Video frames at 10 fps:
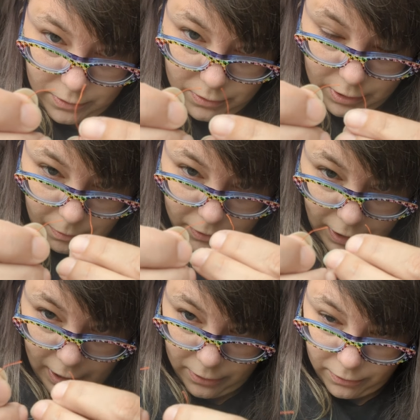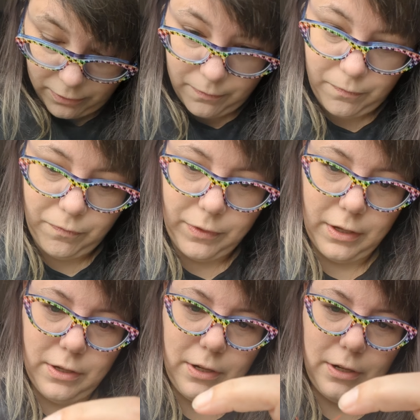double knot,
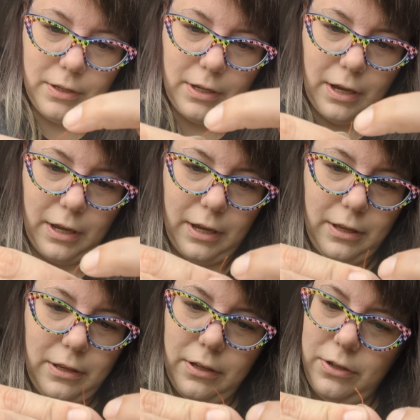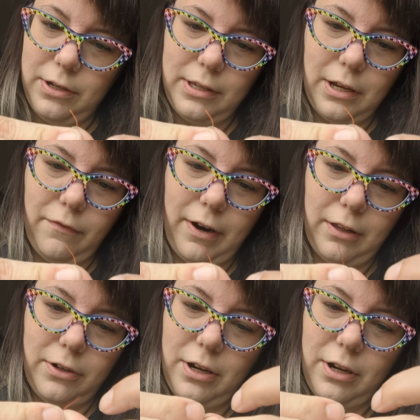so you're gonna tie it just like a regular